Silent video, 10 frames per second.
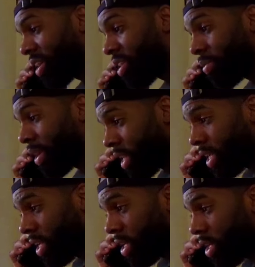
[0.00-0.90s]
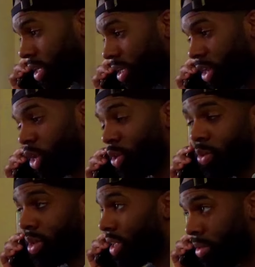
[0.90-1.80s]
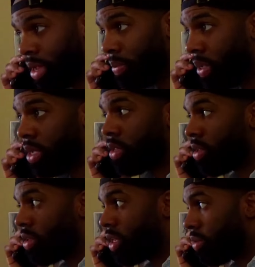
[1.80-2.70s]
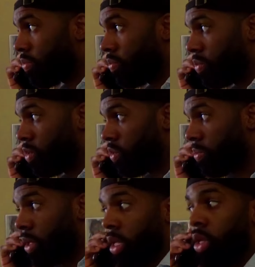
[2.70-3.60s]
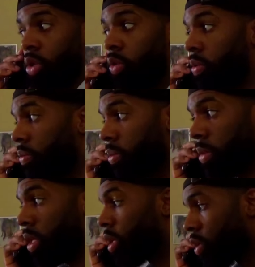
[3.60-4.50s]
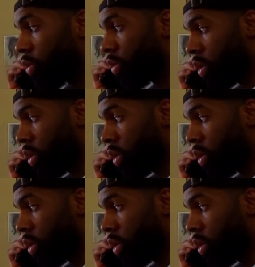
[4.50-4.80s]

If you said él te los cuenta, you're correct.